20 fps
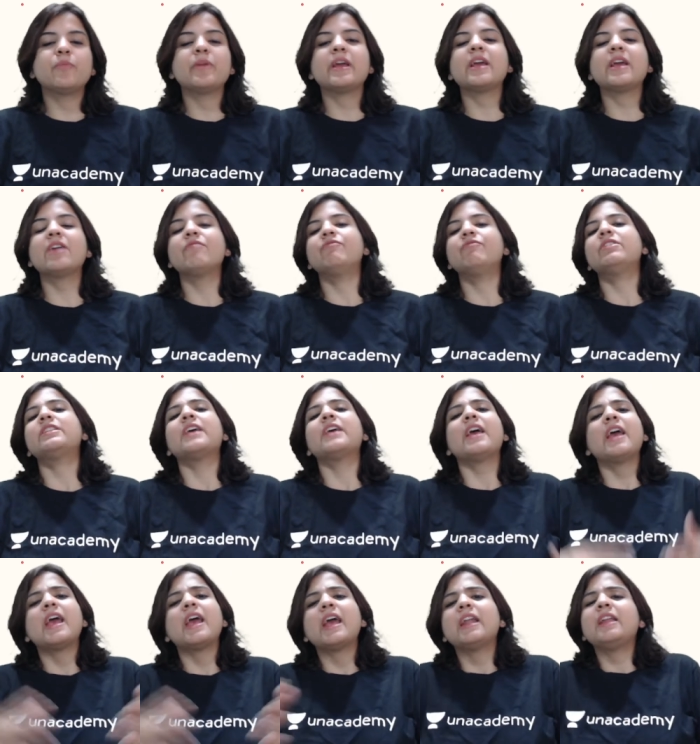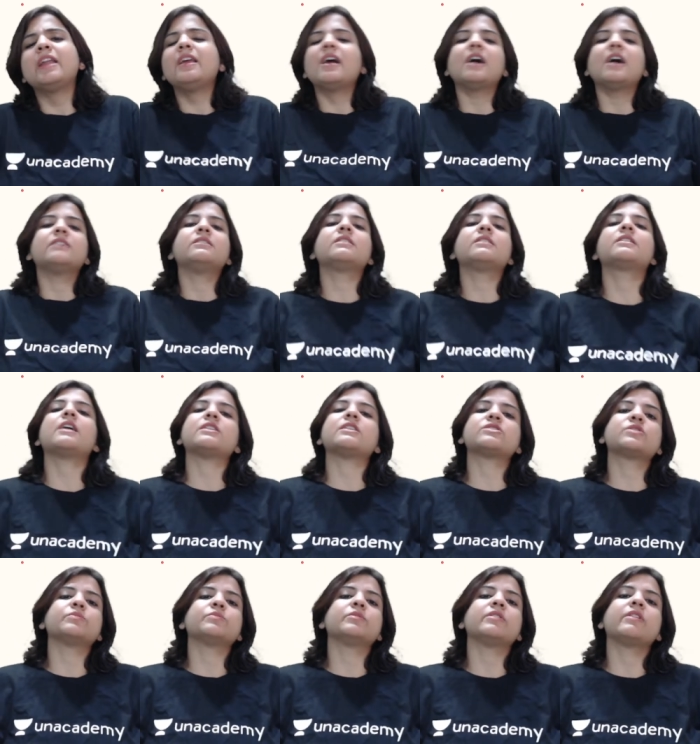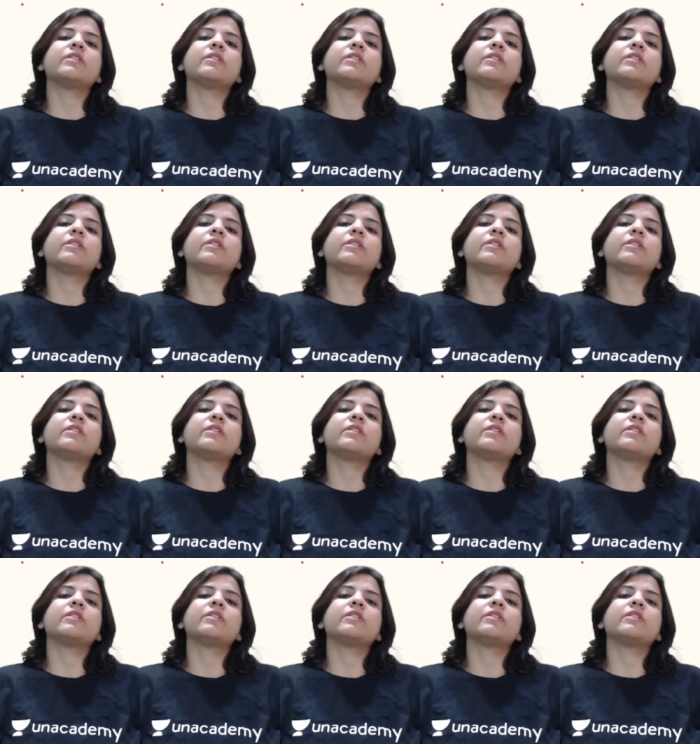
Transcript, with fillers: behave with any other customer.